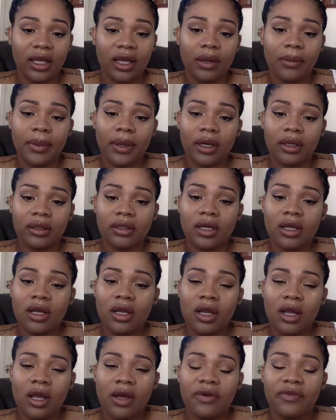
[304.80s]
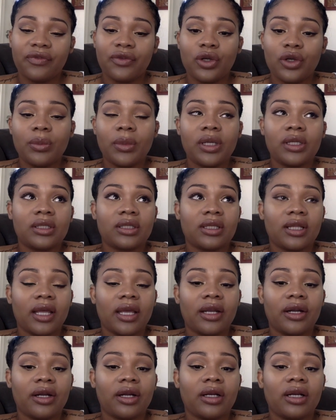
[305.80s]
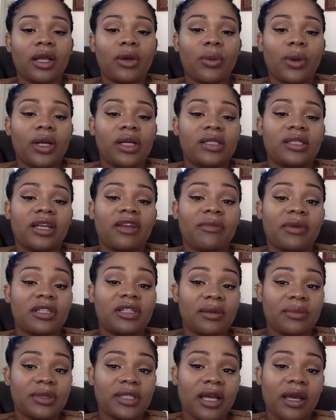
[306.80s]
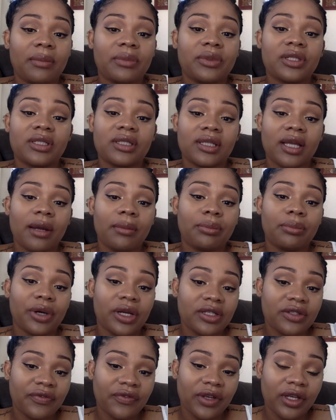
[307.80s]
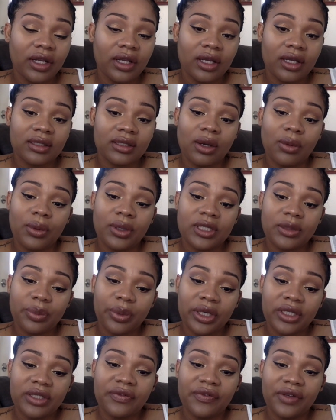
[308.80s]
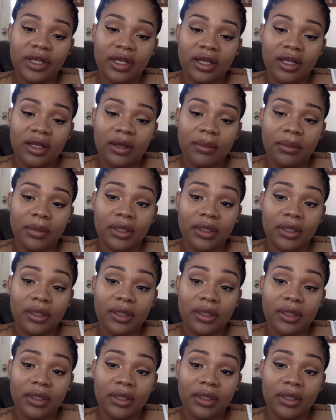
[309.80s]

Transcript: like about a few months later. They wanted to give me some time to stop breastfeeding because I was breastfeeding.